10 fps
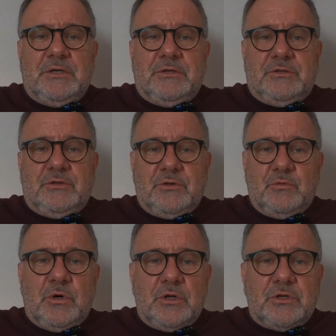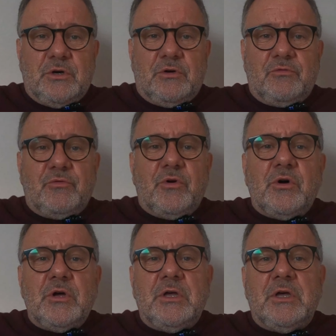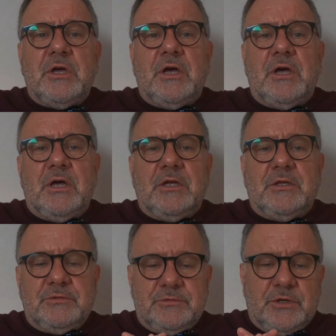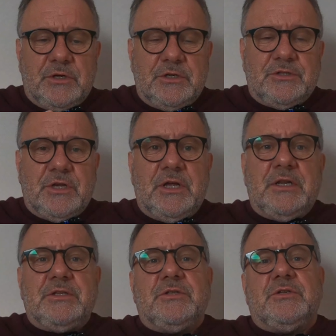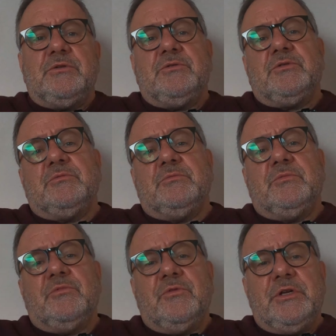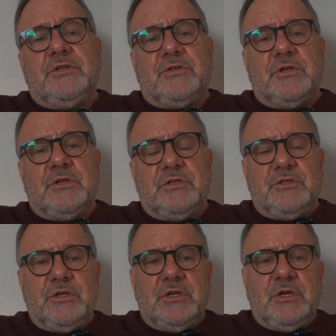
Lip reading: I don't know what had gone wrong, so I decided to do some research.